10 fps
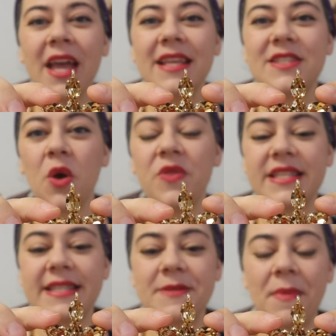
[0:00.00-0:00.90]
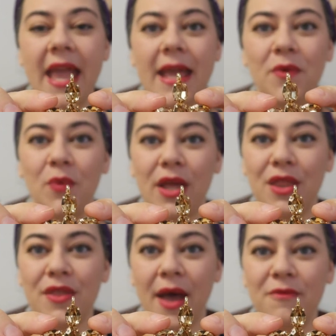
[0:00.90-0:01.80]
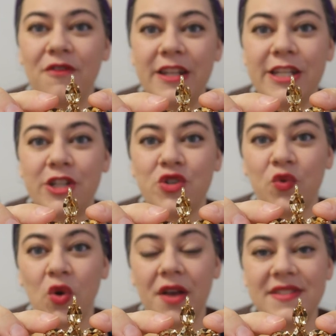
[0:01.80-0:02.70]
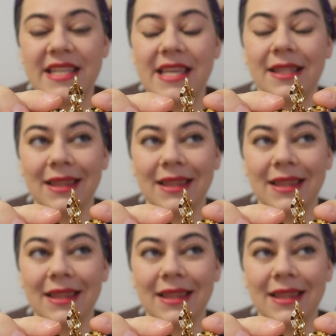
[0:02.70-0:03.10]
So this is made with vintage Swarovski